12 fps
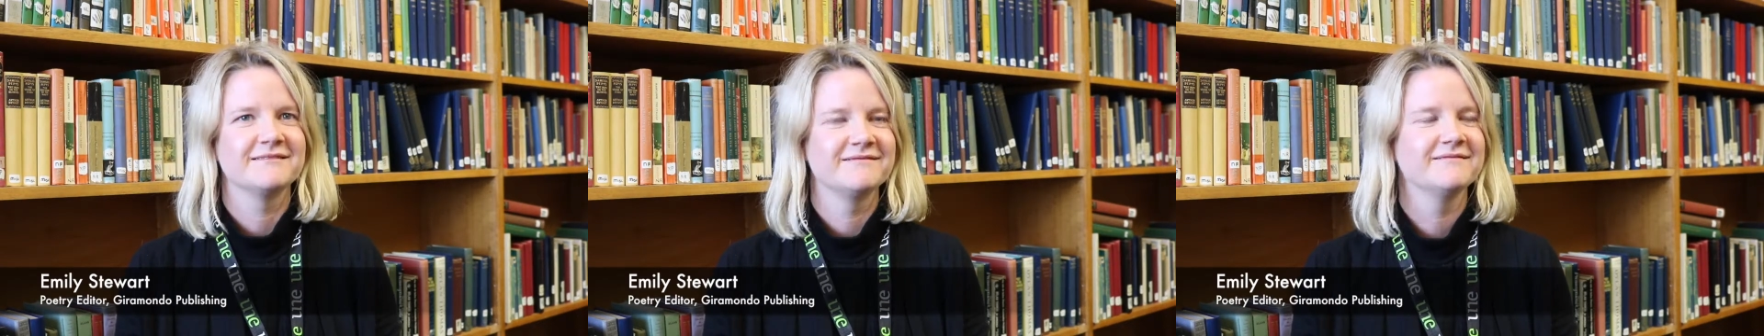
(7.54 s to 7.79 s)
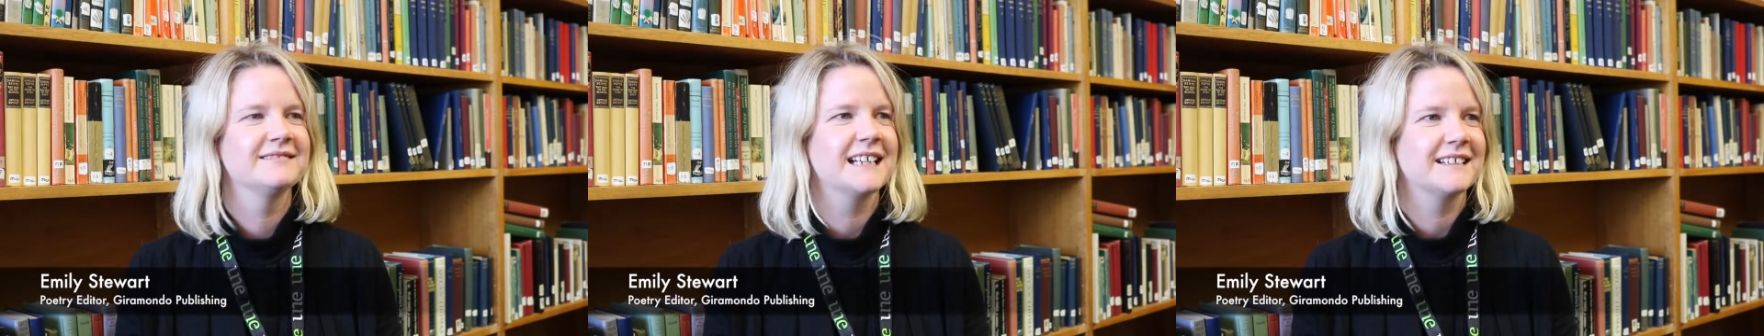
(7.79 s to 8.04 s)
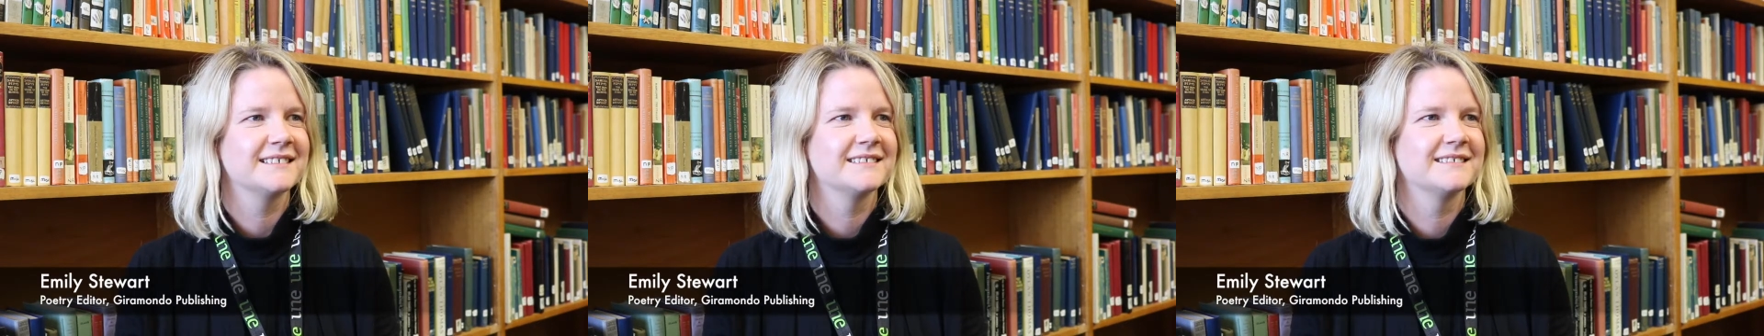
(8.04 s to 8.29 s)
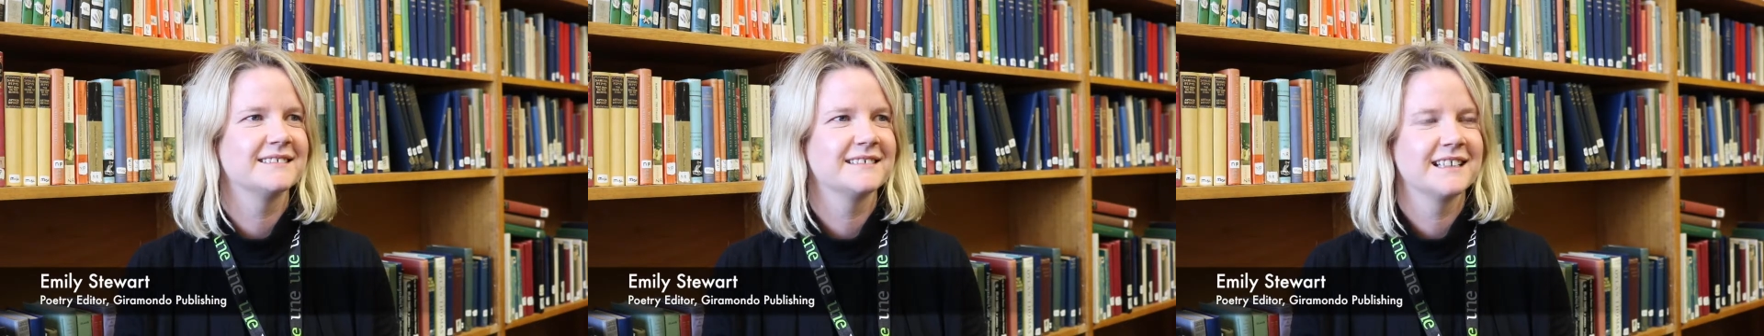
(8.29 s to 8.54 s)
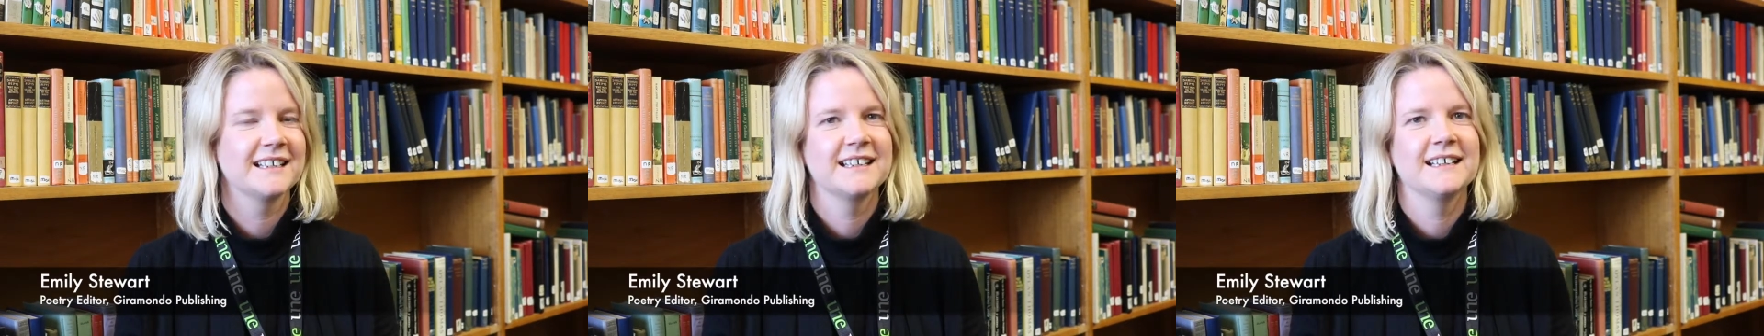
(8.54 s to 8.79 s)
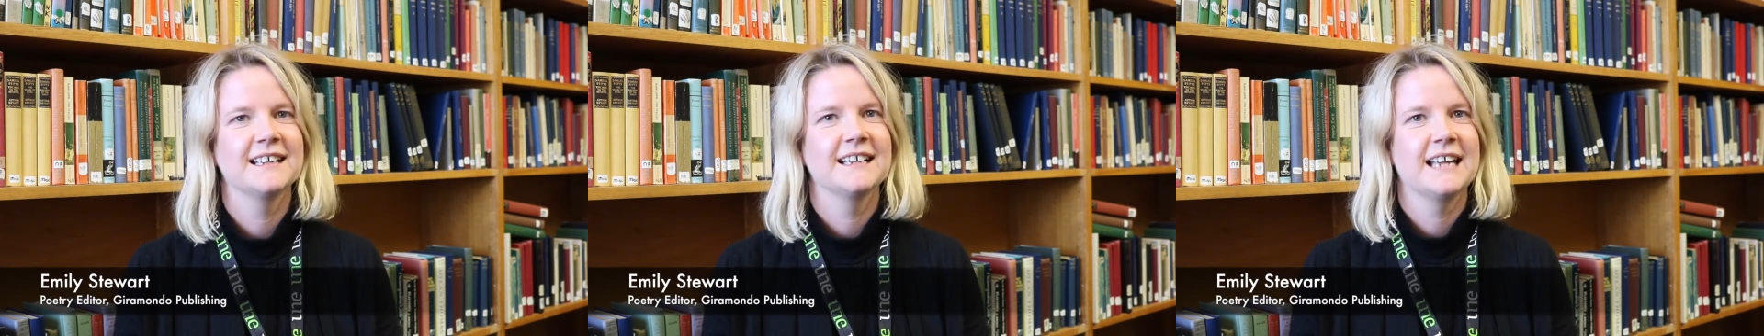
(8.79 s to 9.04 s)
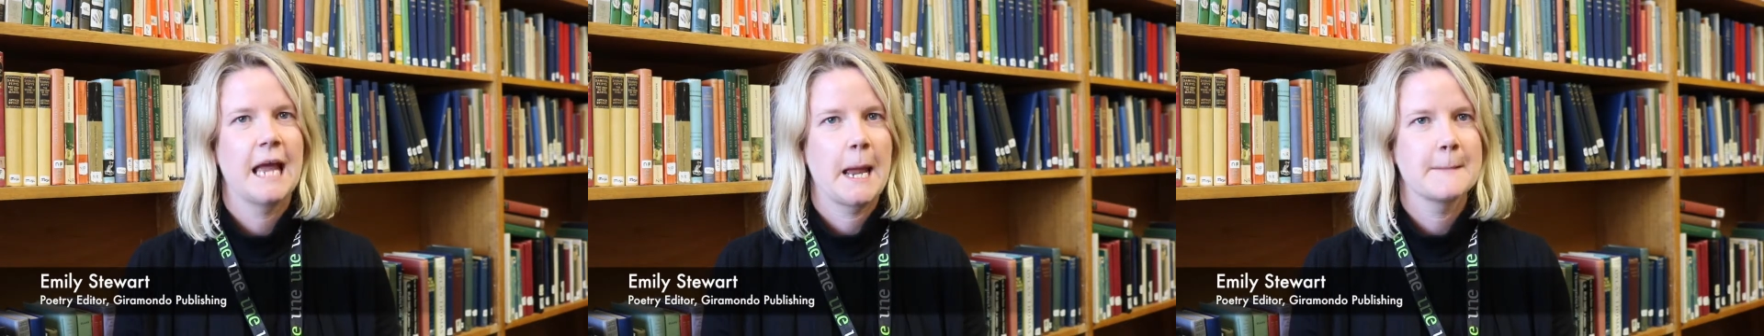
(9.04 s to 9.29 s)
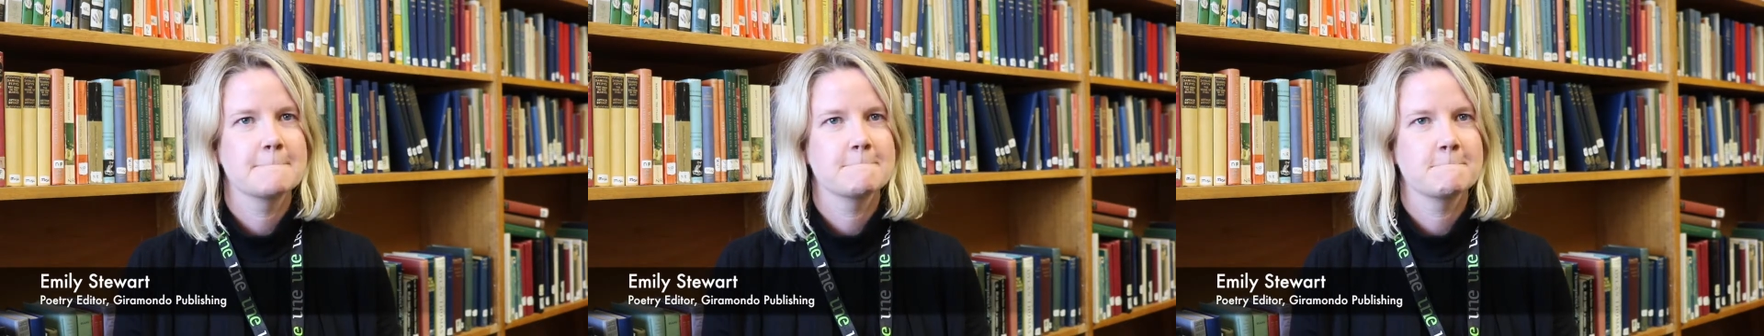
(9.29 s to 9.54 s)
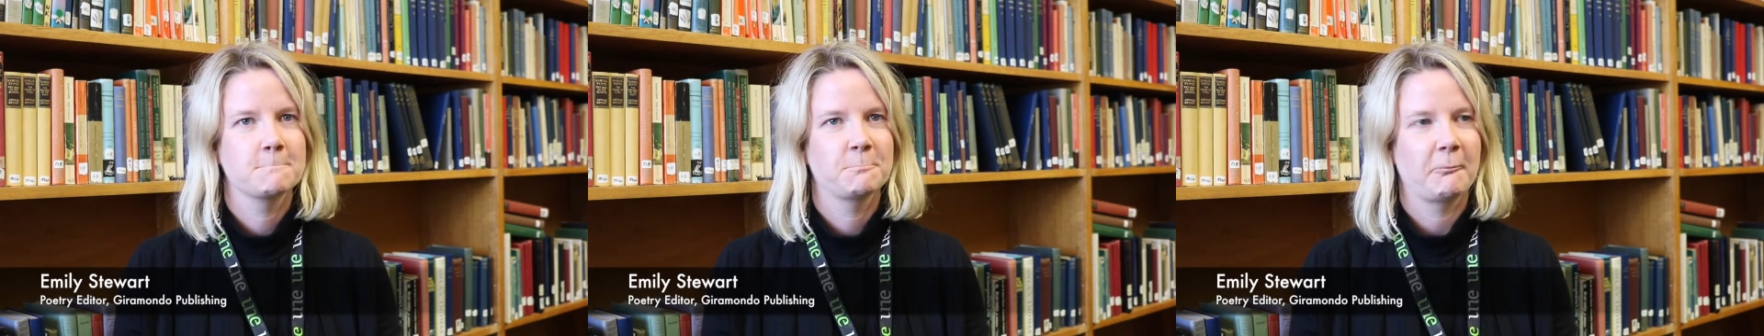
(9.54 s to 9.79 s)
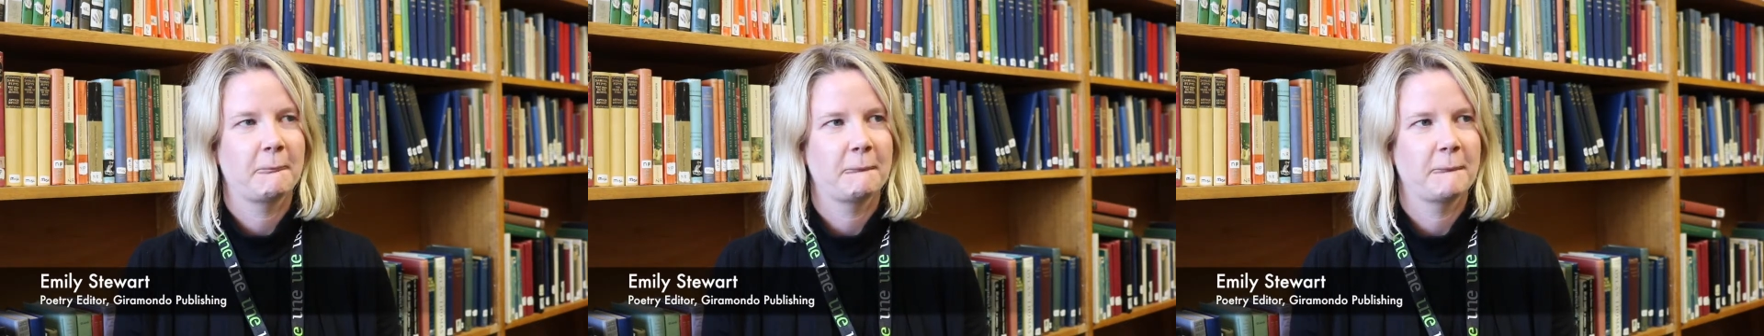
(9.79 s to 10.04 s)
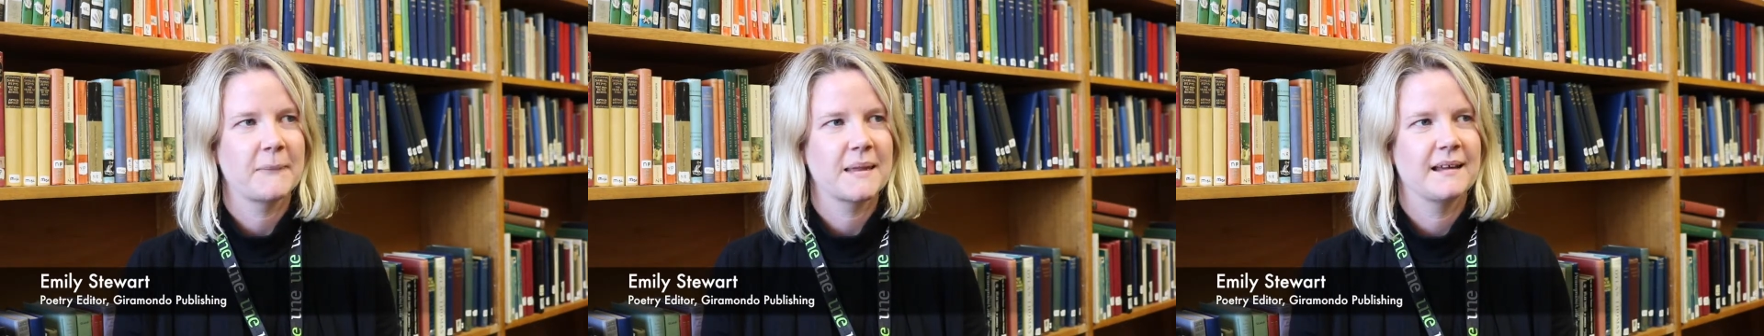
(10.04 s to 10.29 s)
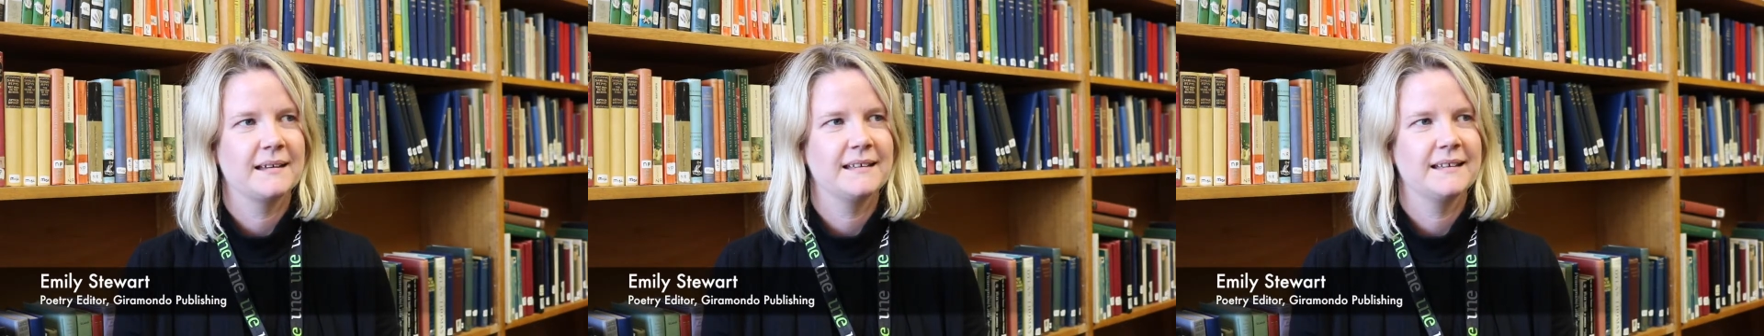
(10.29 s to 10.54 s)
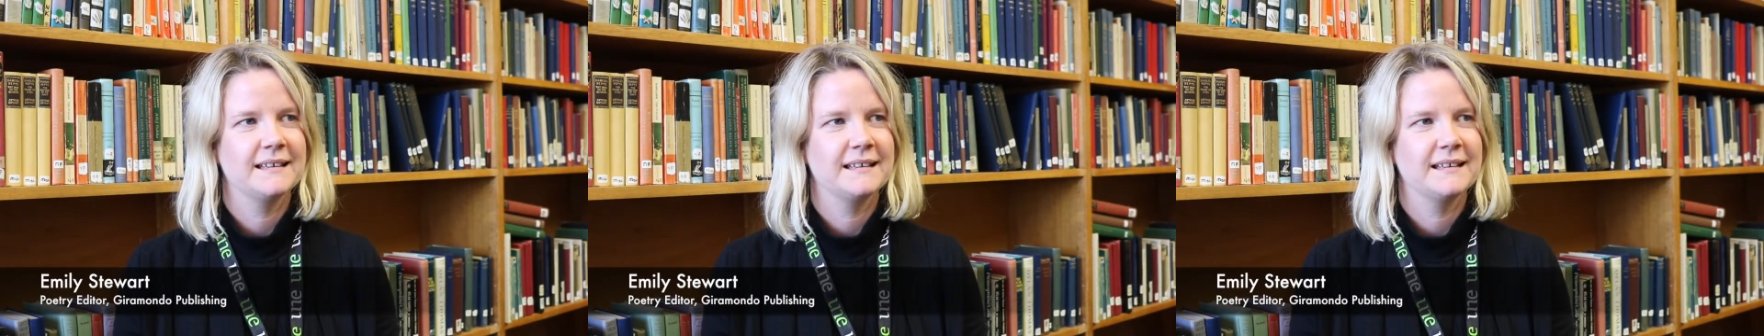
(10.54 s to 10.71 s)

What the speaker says: So I wondered if you could just introduce yourself to the online students.